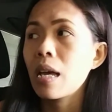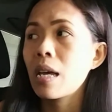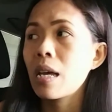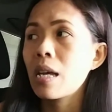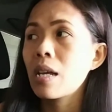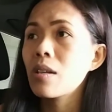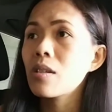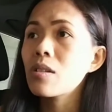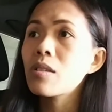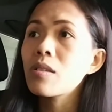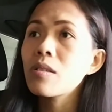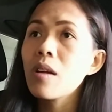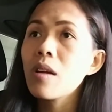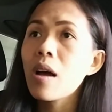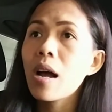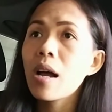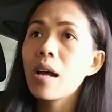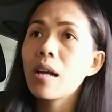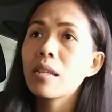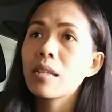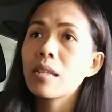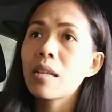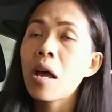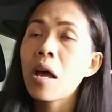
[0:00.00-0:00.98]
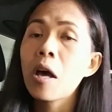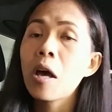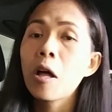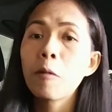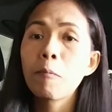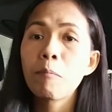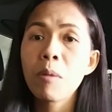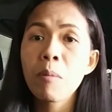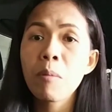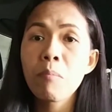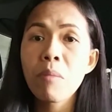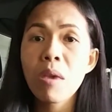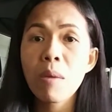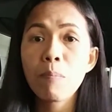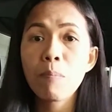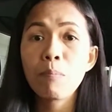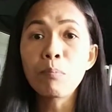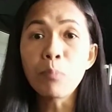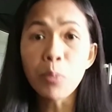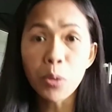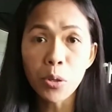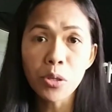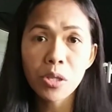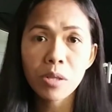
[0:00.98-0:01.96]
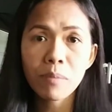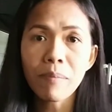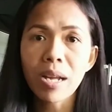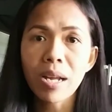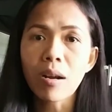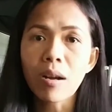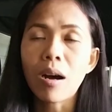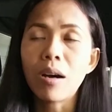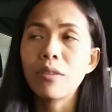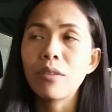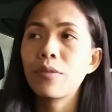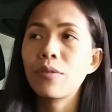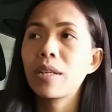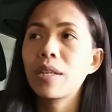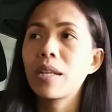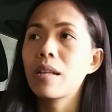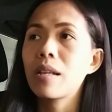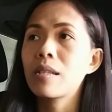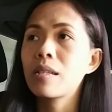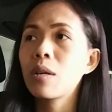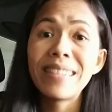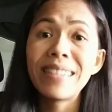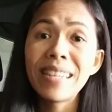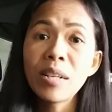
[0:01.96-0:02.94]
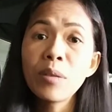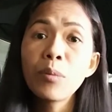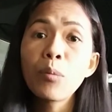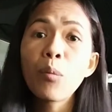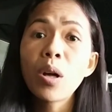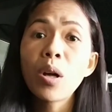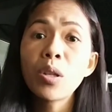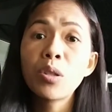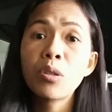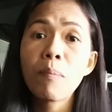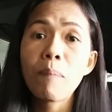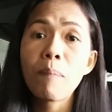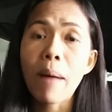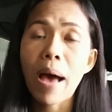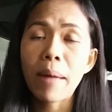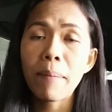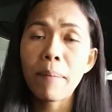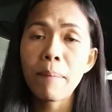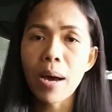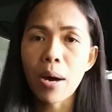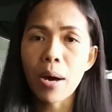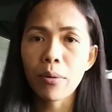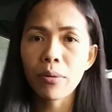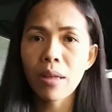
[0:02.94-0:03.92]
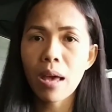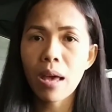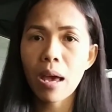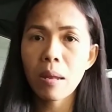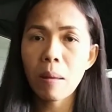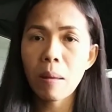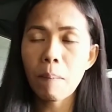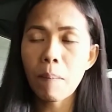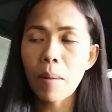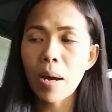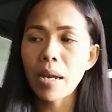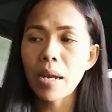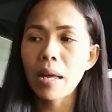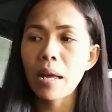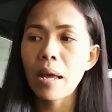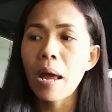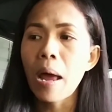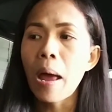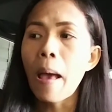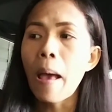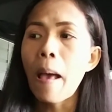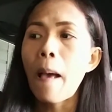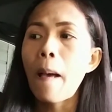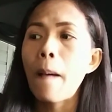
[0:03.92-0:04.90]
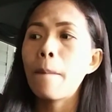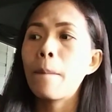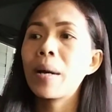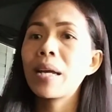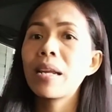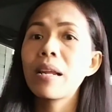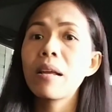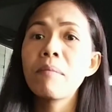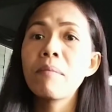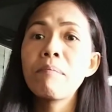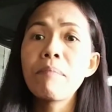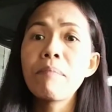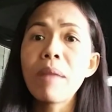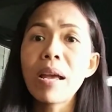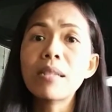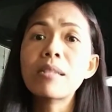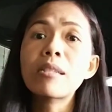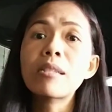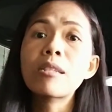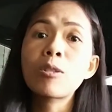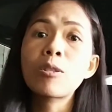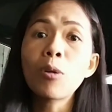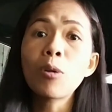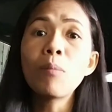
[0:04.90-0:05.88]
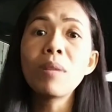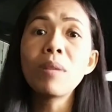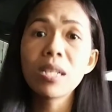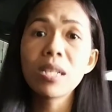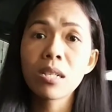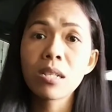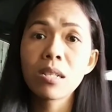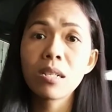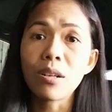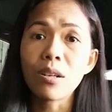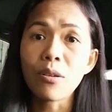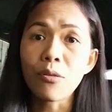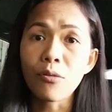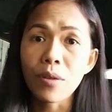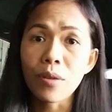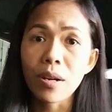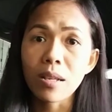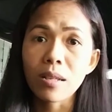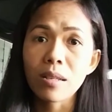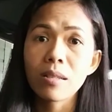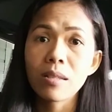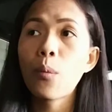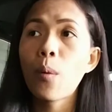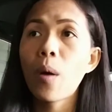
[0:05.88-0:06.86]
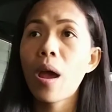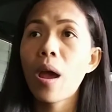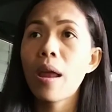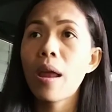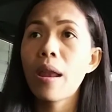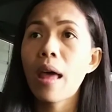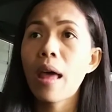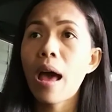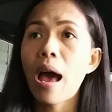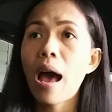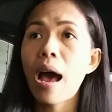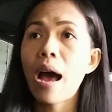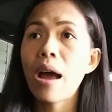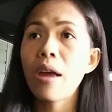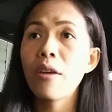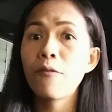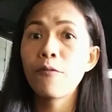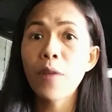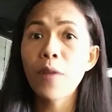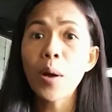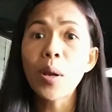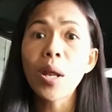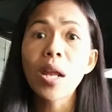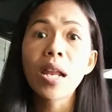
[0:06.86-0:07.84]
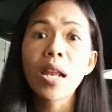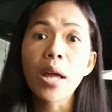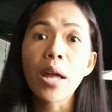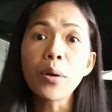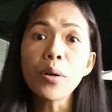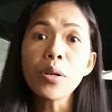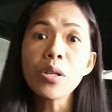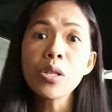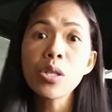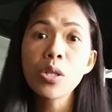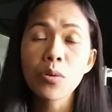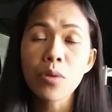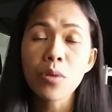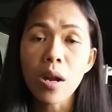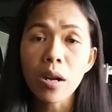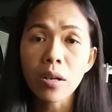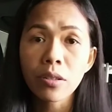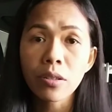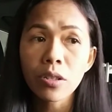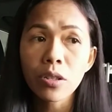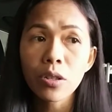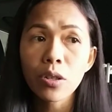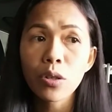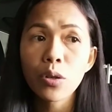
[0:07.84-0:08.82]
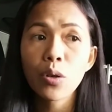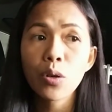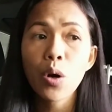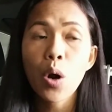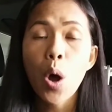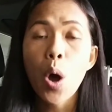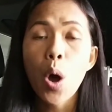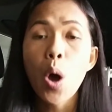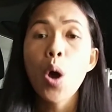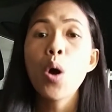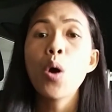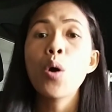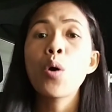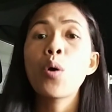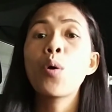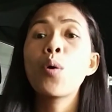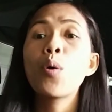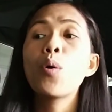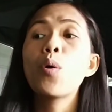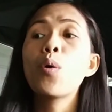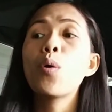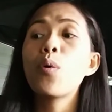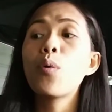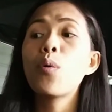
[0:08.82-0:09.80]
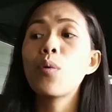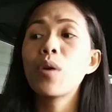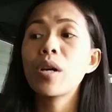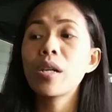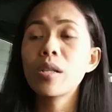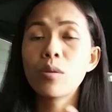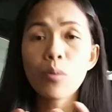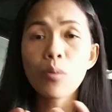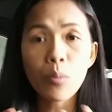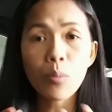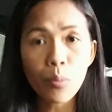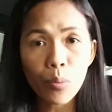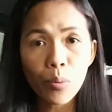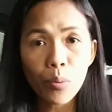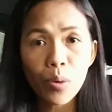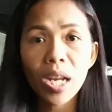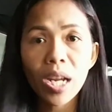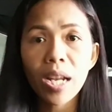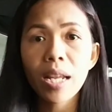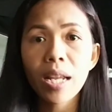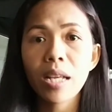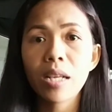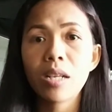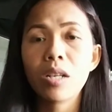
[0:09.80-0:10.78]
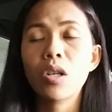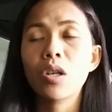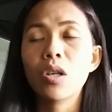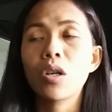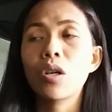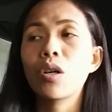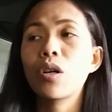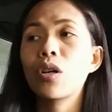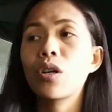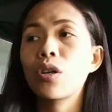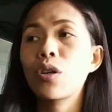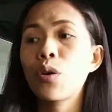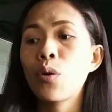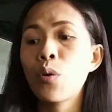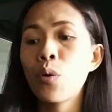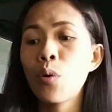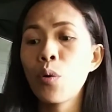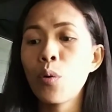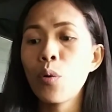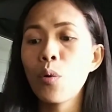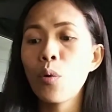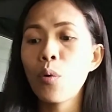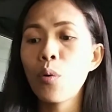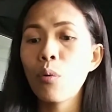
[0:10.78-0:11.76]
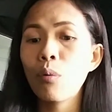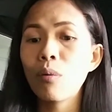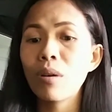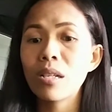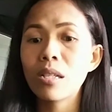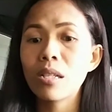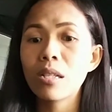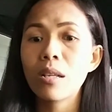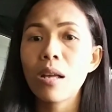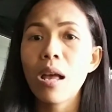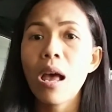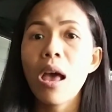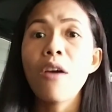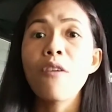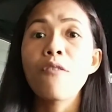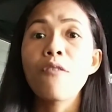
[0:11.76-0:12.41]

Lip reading: He's not helping me boost my confidence. I didn't want to badmouth anybody, But it made so much difference when I found another instructor who was really good, who was